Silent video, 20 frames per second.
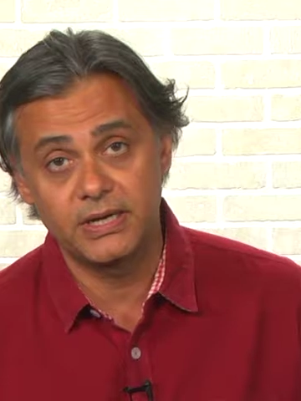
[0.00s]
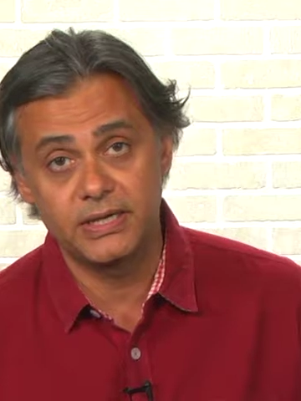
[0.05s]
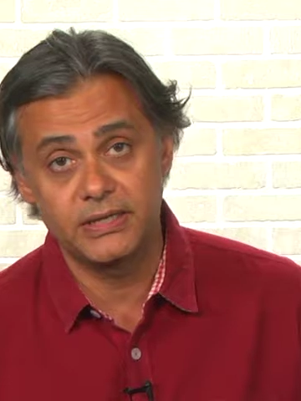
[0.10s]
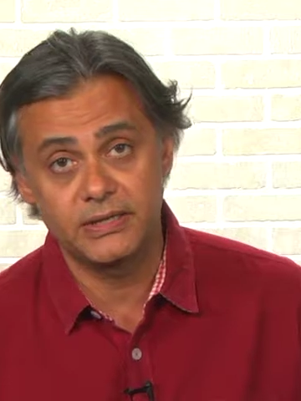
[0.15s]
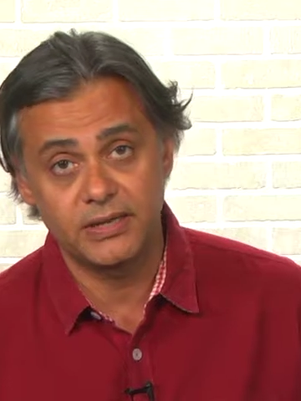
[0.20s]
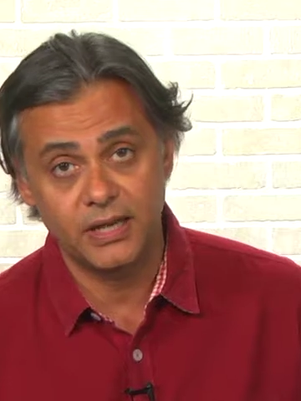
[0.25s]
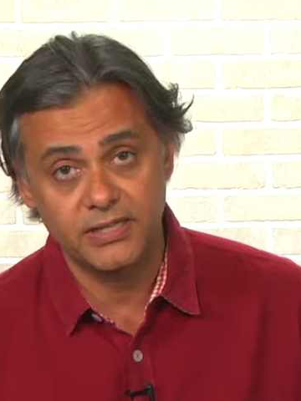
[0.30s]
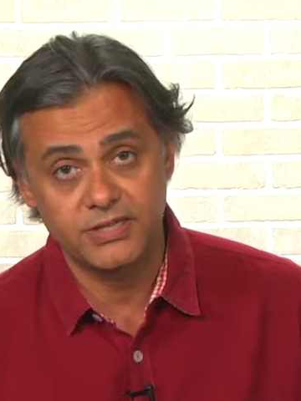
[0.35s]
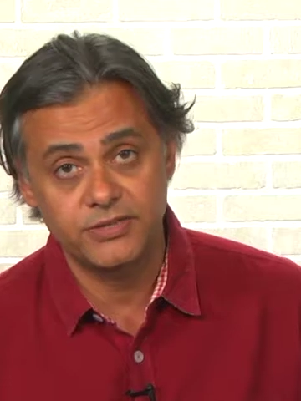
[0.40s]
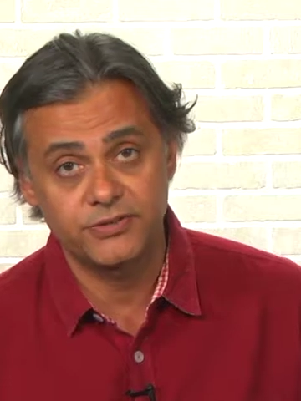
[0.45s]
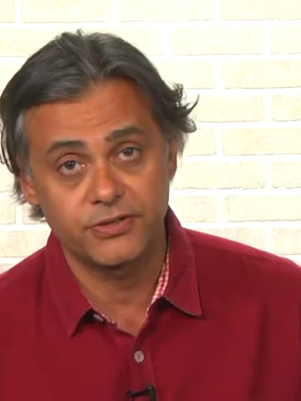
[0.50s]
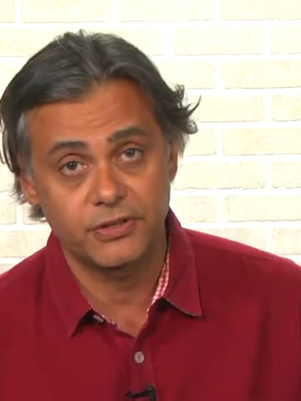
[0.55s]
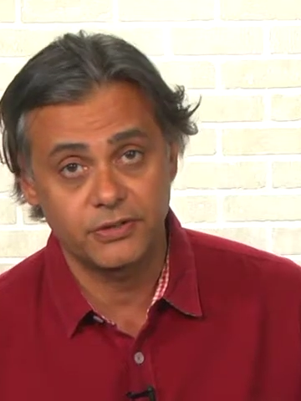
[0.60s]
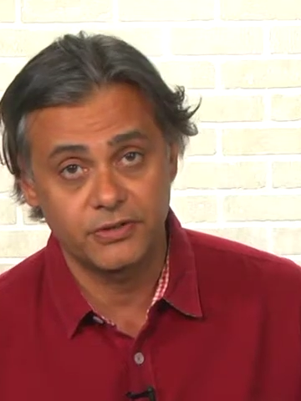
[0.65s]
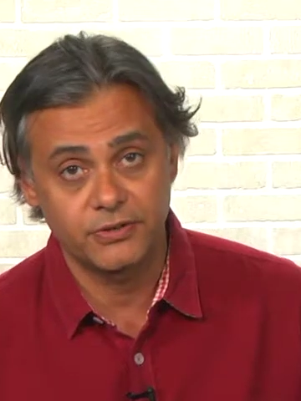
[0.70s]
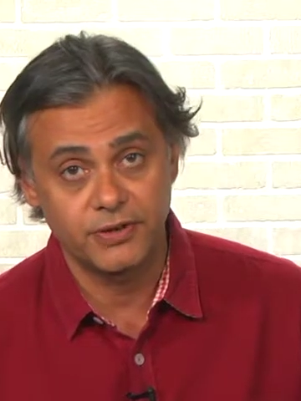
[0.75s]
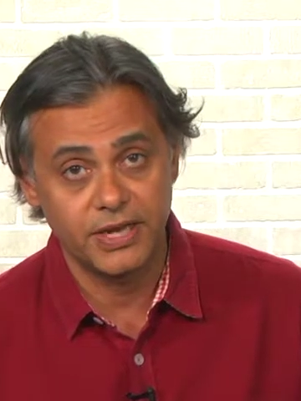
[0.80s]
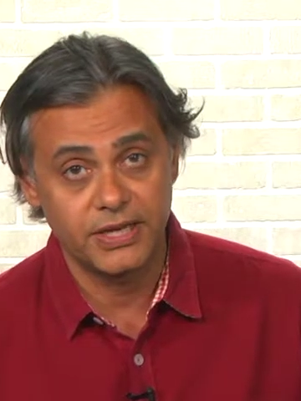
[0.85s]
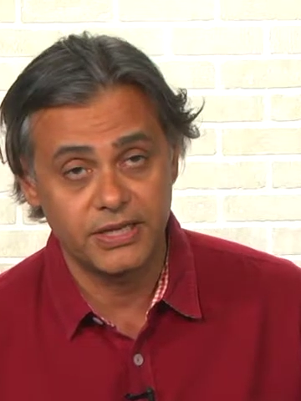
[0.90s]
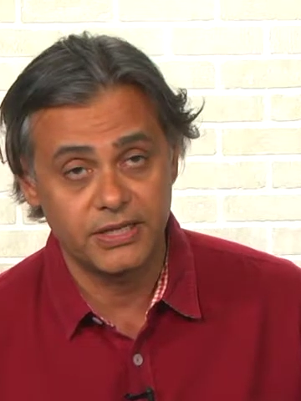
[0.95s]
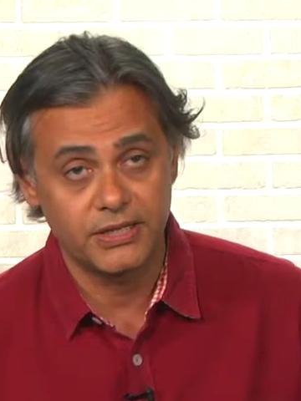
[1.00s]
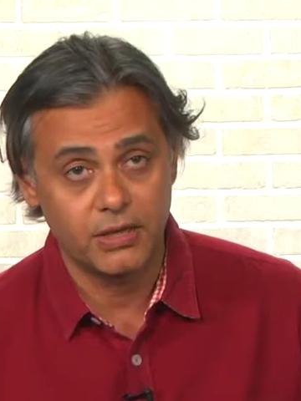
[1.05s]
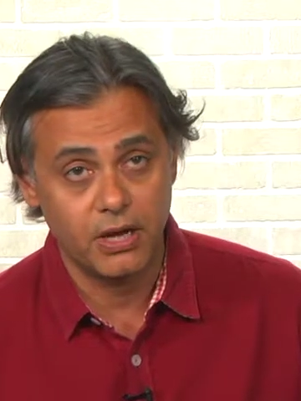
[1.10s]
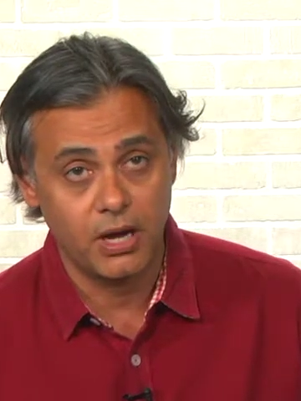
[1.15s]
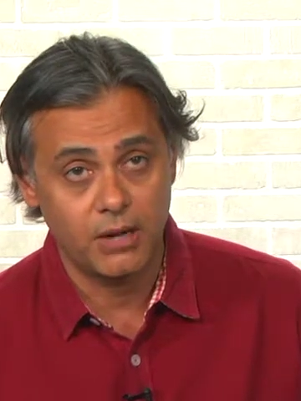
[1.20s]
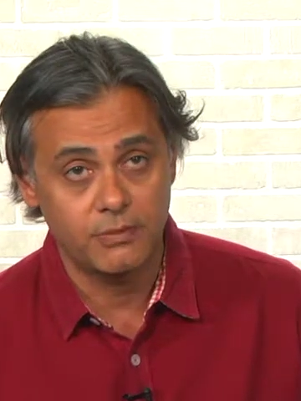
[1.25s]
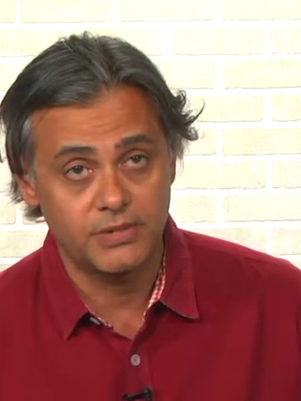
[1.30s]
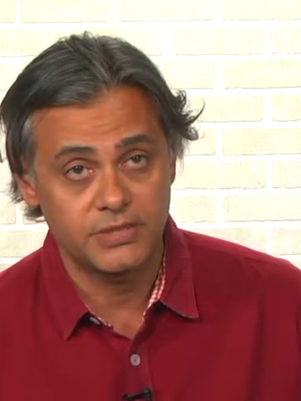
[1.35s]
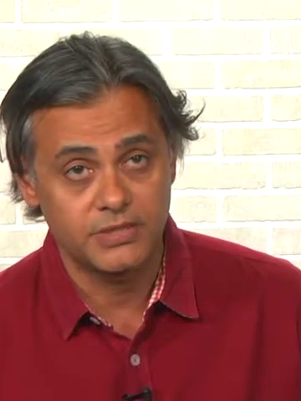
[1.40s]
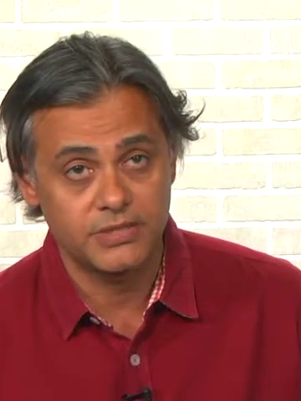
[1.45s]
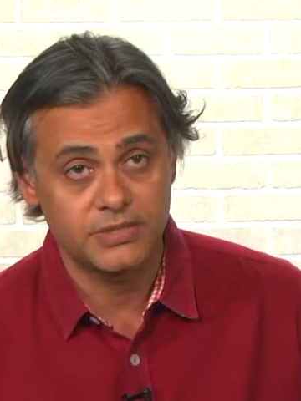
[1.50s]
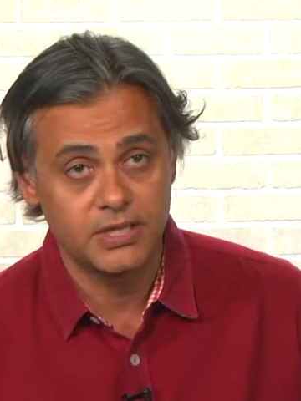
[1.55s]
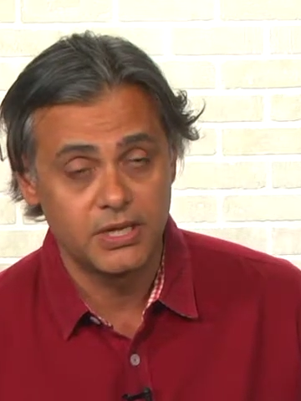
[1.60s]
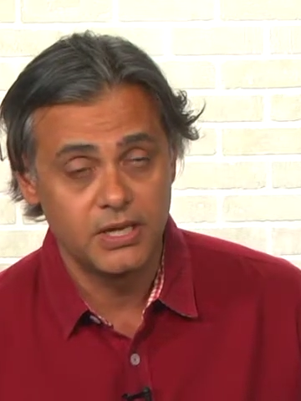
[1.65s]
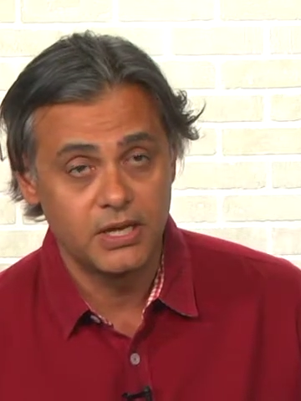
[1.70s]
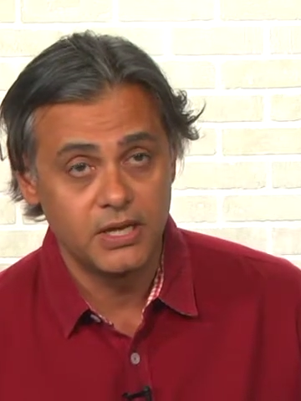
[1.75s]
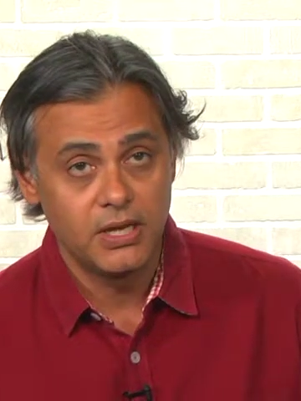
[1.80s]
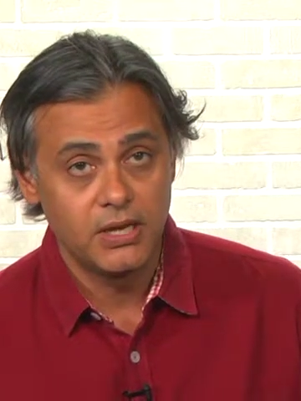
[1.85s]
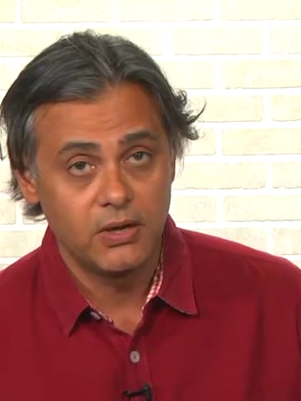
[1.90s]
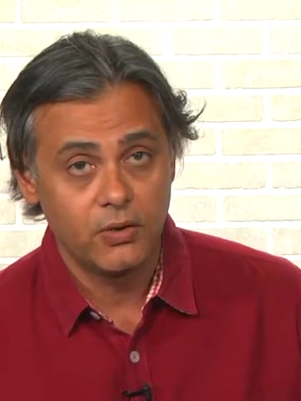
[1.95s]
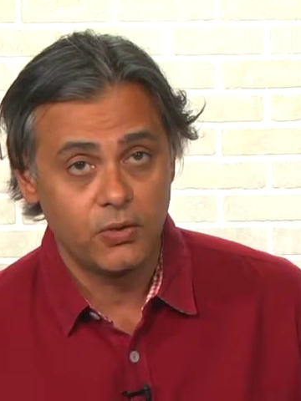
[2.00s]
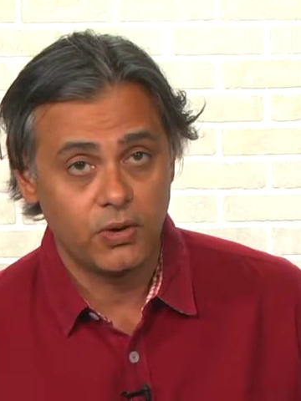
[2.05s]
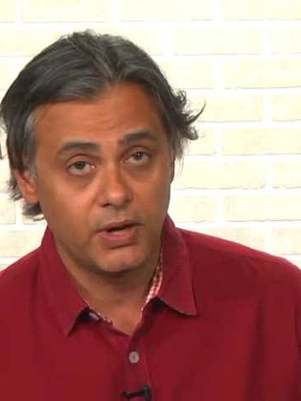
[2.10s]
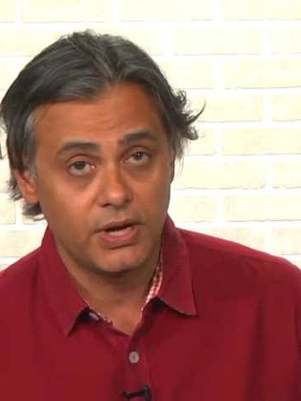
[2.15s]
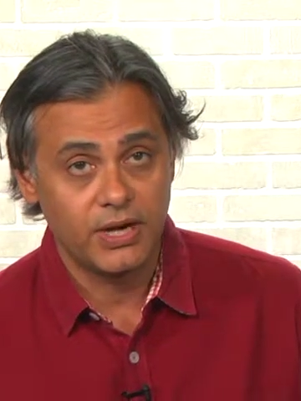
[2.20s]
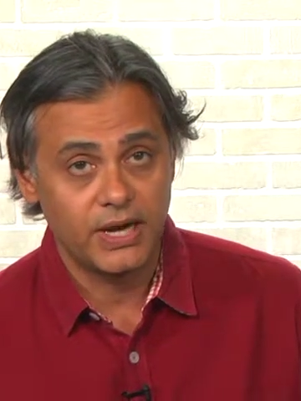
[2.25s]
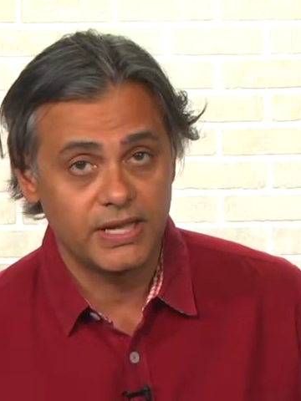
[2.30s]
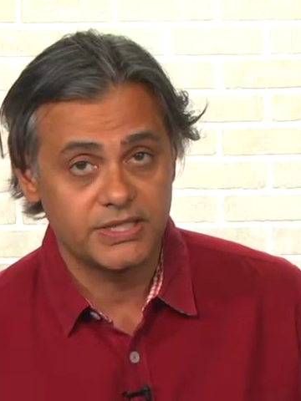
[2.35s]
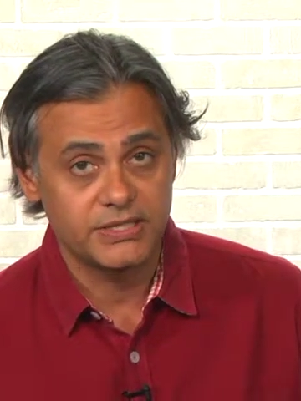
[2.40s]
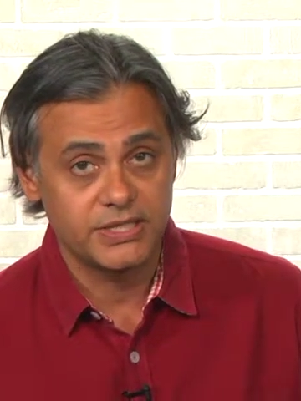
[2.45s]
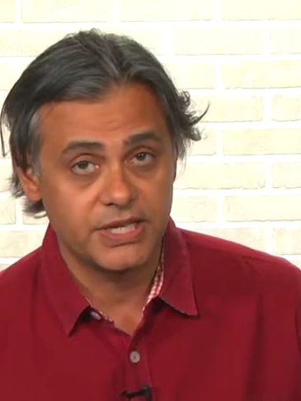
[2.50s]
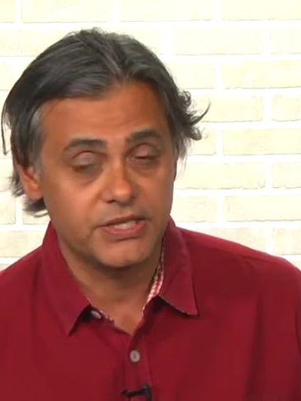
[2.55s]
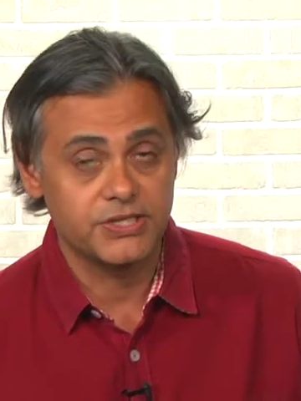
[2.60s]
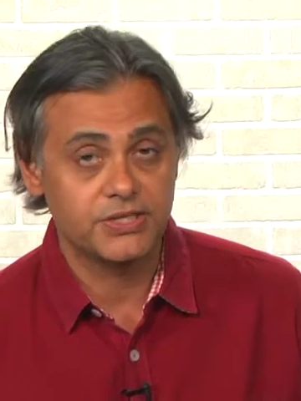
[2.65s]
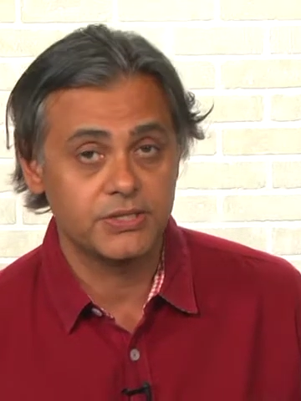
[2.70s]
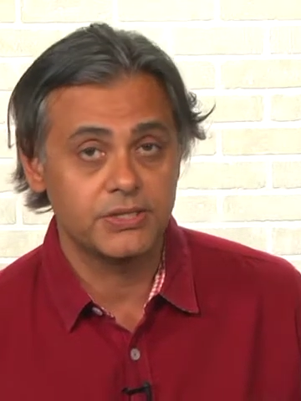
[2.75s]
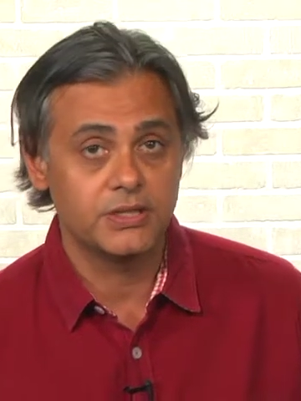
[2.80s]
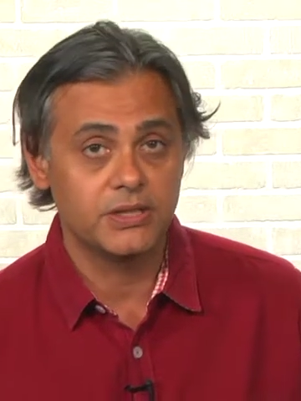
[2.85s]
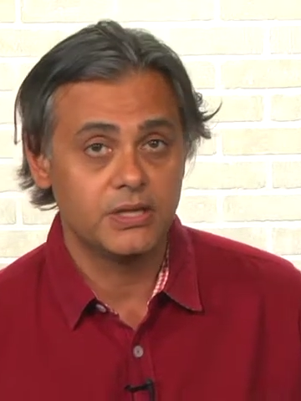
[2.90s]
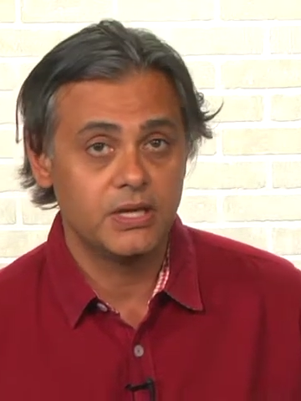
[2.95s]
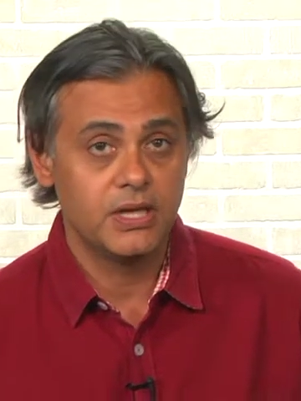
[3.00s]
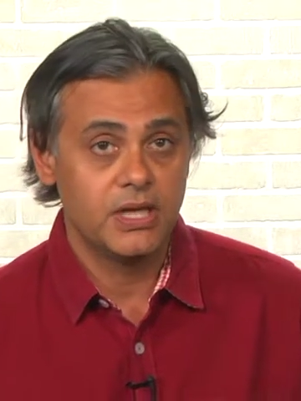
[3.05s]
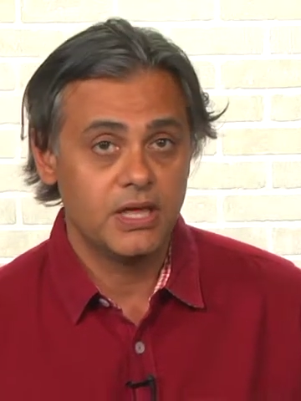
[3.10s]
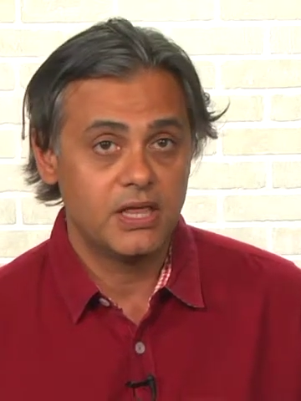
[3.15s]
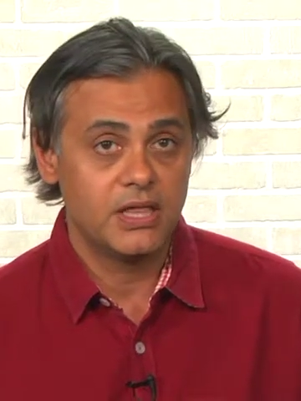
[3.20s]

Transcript: an industrial grade e-commerce organization,